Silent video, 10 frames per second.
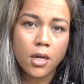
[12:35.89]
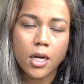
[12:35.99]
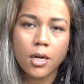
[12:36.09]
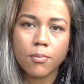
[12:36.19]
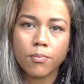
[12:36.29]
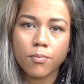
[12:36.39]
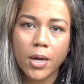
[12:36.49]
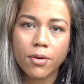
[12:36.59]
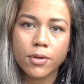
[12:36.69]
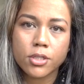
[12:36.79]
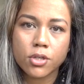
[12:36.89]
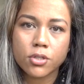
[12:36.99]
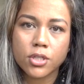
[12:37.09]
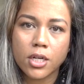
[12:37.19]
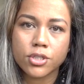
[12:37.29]
um, by
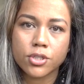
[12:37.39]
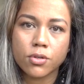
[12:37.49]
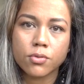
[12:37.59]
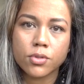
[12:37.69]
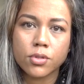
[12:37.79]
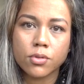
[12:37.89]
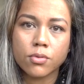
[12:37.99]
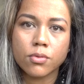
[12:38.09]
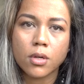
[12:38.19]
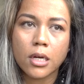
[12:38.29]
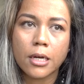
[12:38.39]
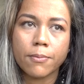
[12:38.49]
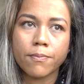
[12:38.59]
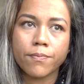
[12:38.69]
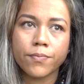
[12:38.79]
research, has shown to
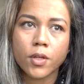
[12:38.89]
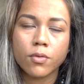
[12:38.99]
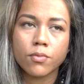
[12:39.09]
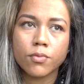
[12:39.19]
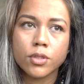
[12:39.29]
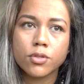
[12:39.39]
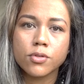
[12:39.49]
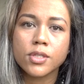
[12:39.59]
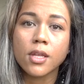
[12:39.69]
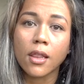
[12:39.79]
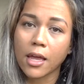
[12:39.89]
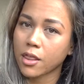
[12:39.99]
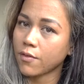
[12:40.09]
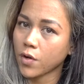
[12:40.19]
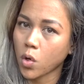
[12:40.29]
um, reduce the
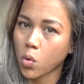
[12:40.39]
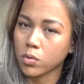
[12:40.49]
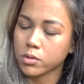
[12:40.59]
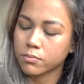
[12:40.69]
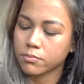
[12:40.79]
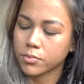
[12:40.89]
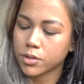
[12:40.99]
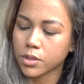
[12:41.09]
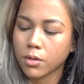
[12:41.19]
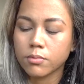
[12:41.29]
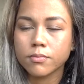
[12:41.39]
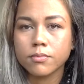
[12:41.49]
length of a cold. So,